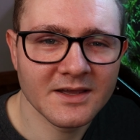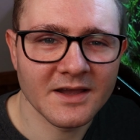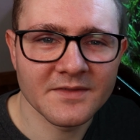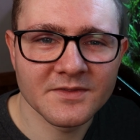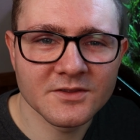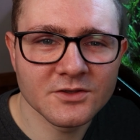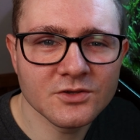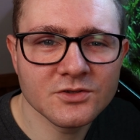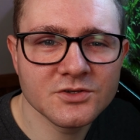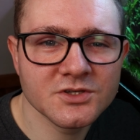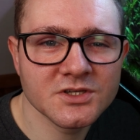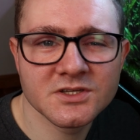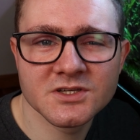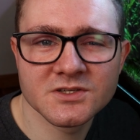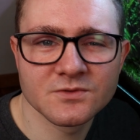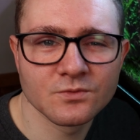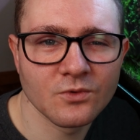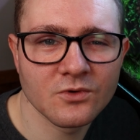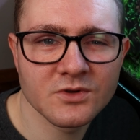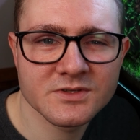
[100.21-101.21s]
and the UG
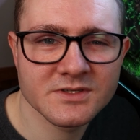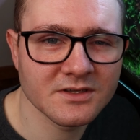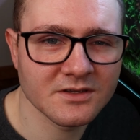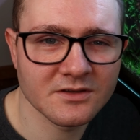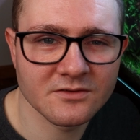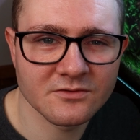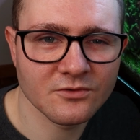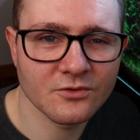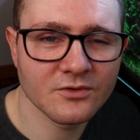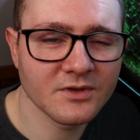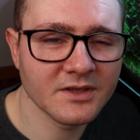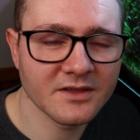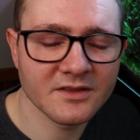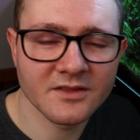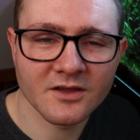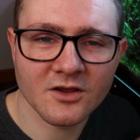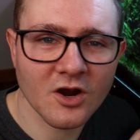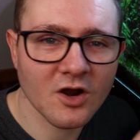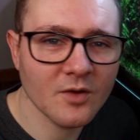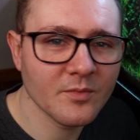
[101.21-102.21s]
just wasn't growing,
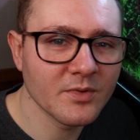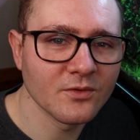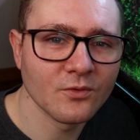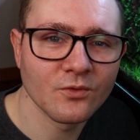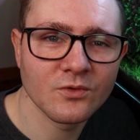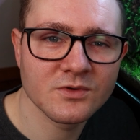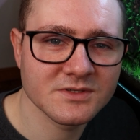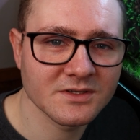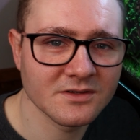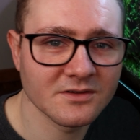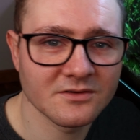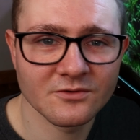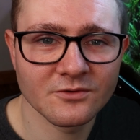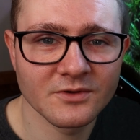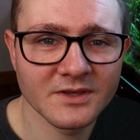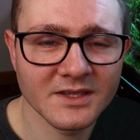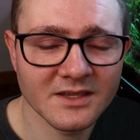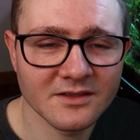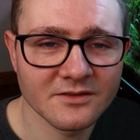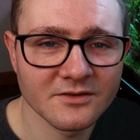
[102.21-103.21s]
the carpet wasn't
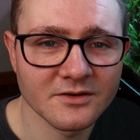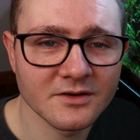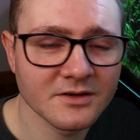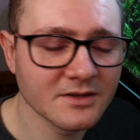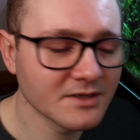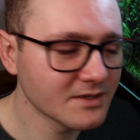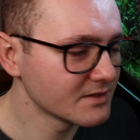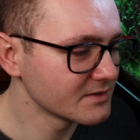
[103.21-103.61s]
growing either.